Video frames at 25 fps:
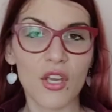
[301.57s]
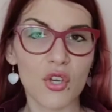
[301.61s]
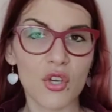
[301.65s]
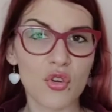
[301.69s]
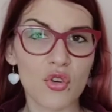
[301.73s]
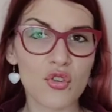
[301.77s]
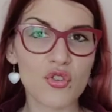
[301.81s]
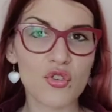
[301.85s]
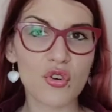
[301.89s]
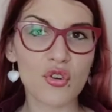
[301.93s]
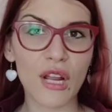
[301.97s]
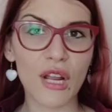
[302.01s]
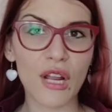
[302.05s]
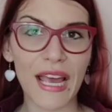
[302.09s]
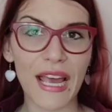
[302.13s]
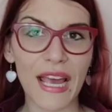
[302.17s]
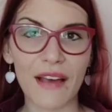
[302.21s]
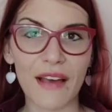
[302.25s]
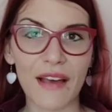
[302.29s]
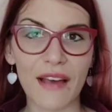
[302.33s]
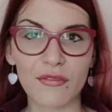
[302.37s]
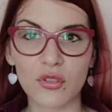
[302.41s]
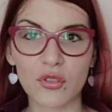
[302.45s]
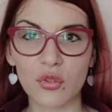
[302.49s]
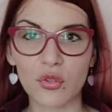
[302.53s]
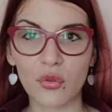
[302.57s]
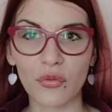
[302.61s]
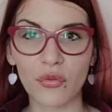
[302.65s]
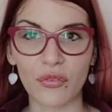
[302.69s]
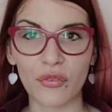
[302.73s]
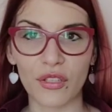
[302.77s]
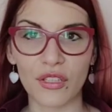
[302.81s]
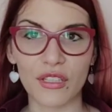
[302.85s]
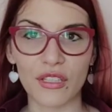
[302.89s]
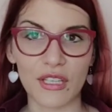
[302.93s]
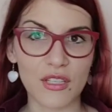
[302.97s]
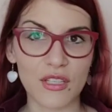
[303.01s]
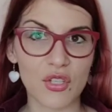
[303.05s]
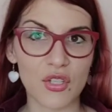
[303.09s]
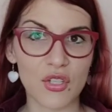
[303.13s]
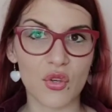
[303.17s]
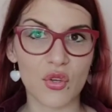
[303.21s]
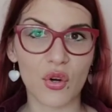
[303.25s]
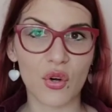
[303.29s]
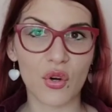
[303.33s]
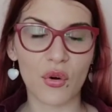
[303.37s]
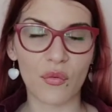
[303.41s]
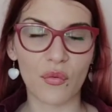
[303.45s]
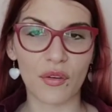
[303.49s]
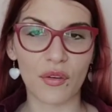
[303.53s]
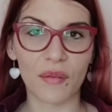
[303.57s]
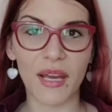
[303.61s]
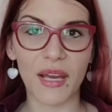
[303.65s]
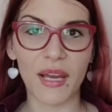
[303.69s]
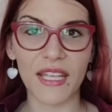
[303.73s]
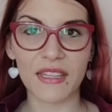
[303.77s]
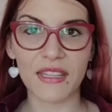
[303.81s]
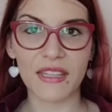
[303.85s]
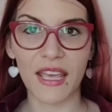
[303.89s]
Usually I have 2 fittings, you know, with my